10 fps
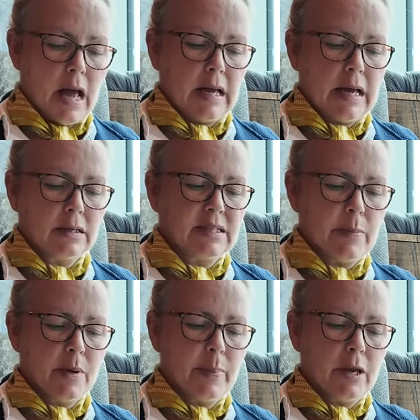I can't say
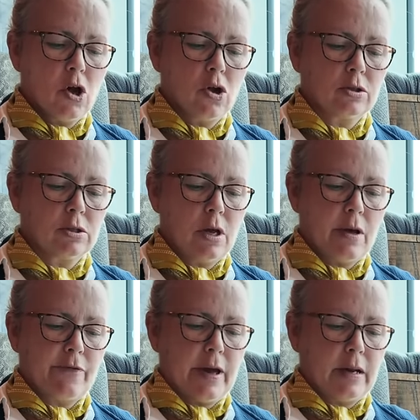I'm a big
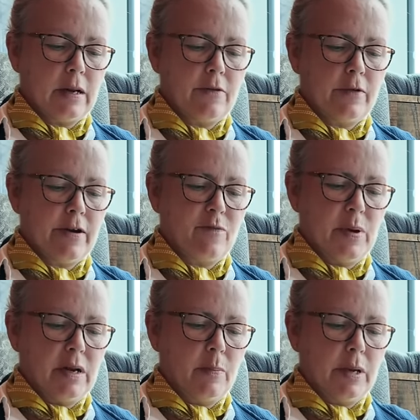coleslaw fan. I never have
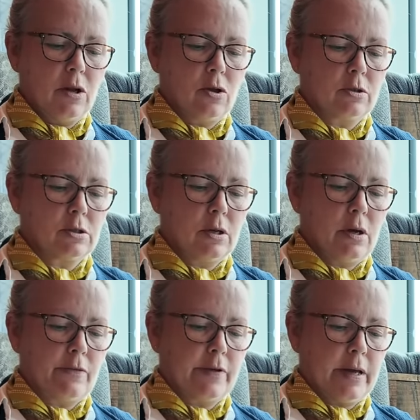been a big
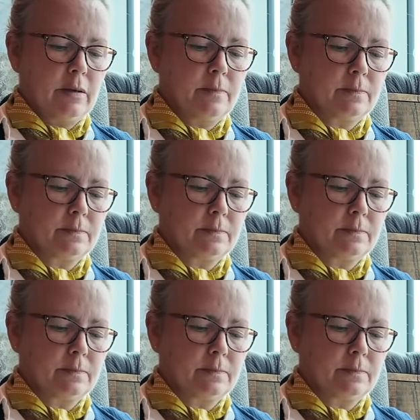coleslaw fan.